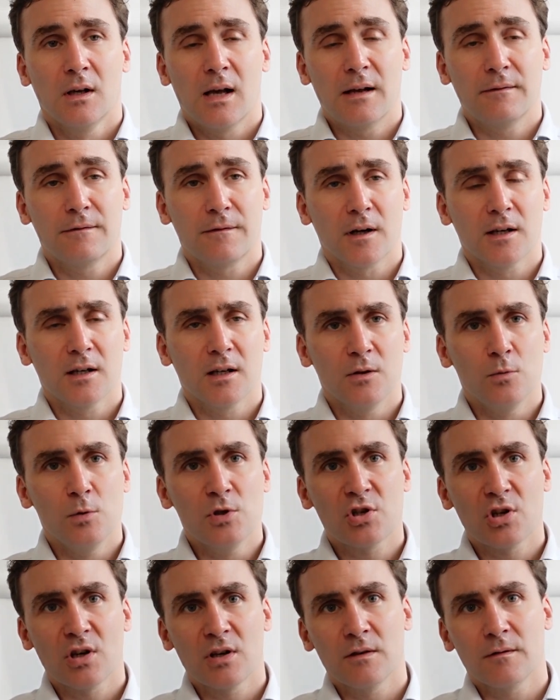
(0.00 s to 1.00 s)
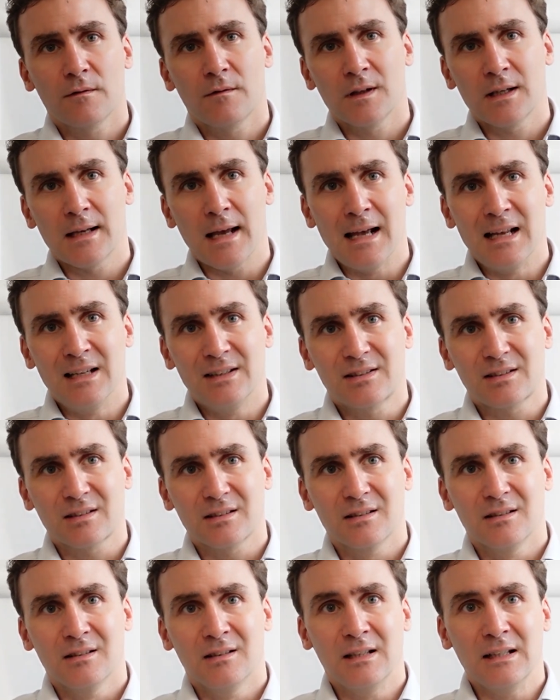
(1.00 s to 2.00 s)
And finally, we shouldn't forget
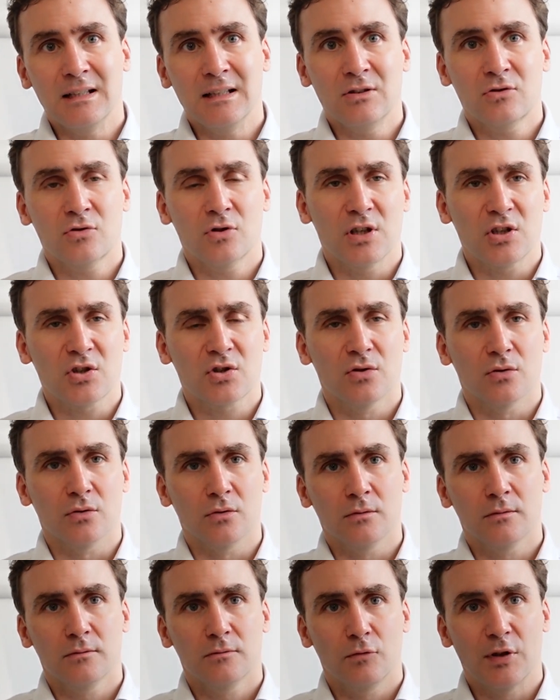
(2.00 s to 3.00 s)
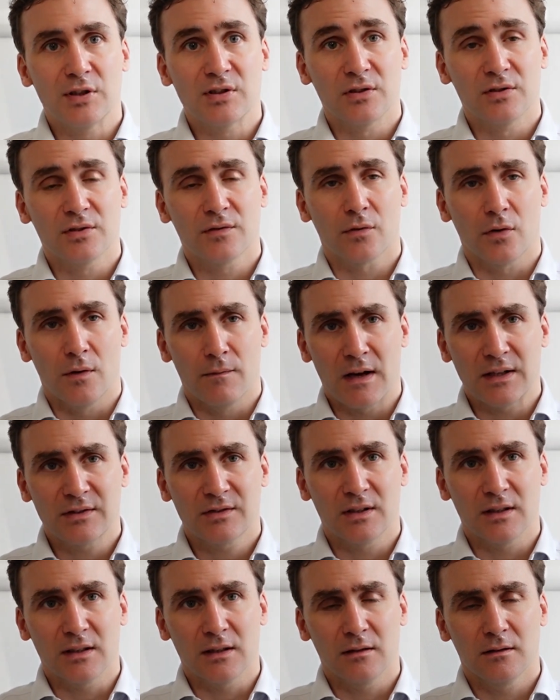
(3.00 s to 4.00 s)
the traditional reasons for
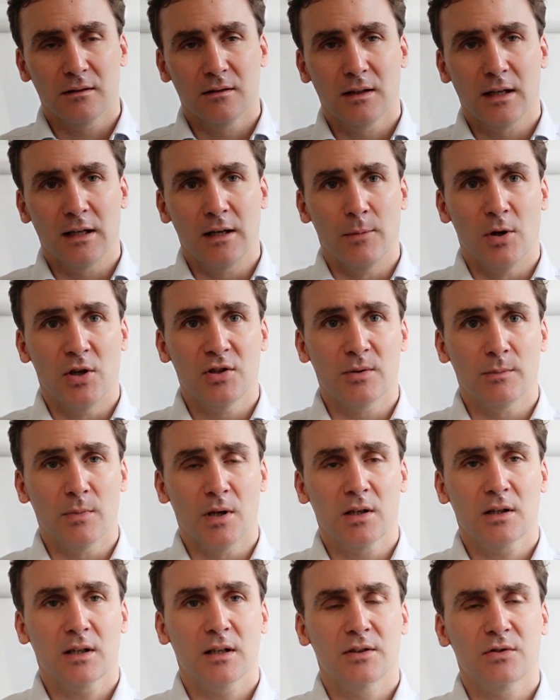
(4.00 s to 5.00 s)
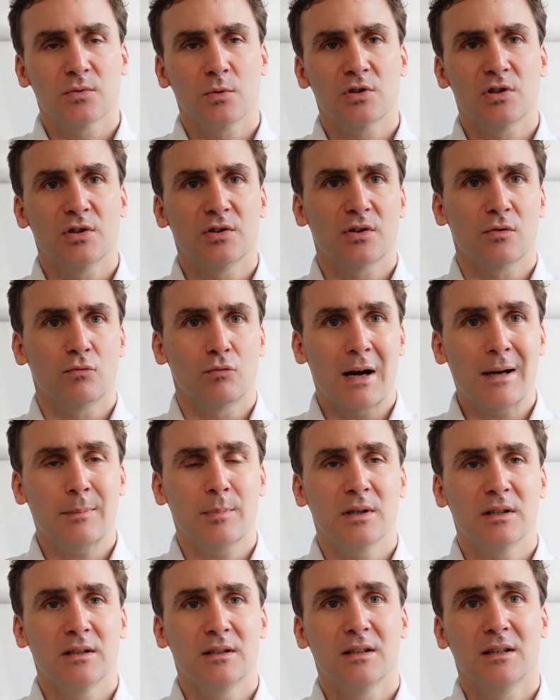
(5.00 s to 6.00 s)
investing in emerging markets, which is the
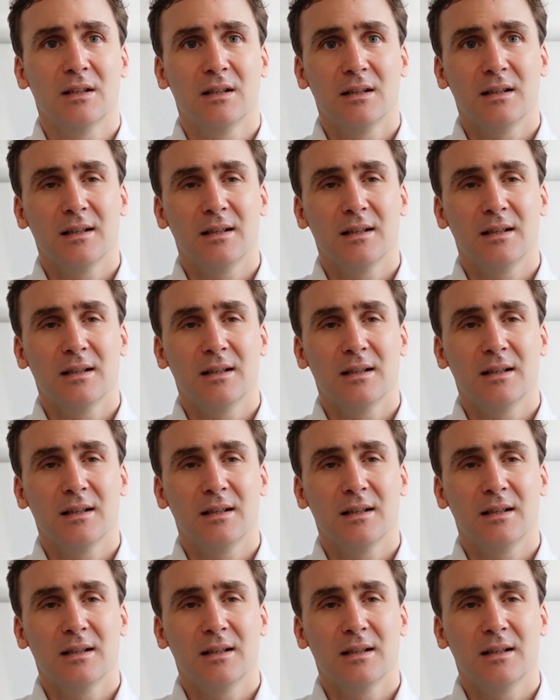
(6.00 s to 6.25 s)
rapid